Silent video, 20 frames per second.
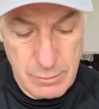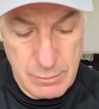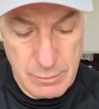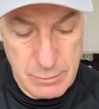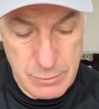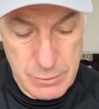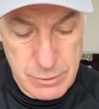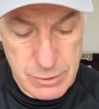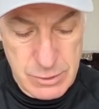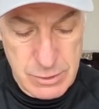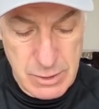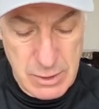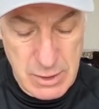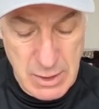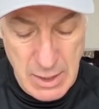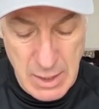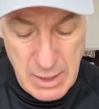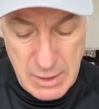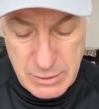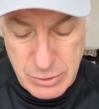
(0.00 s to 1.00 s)

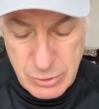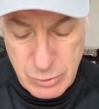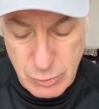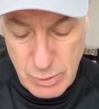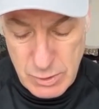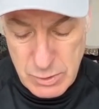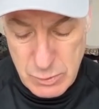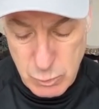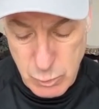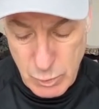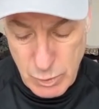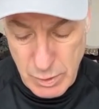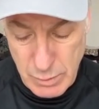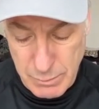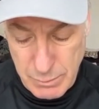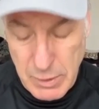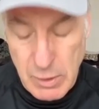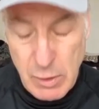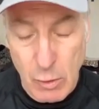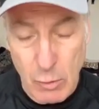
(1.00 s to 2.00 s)
he asked Joyce, would it
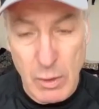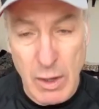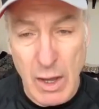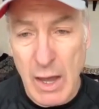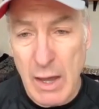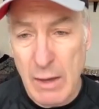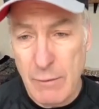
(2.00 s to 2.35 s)
be okay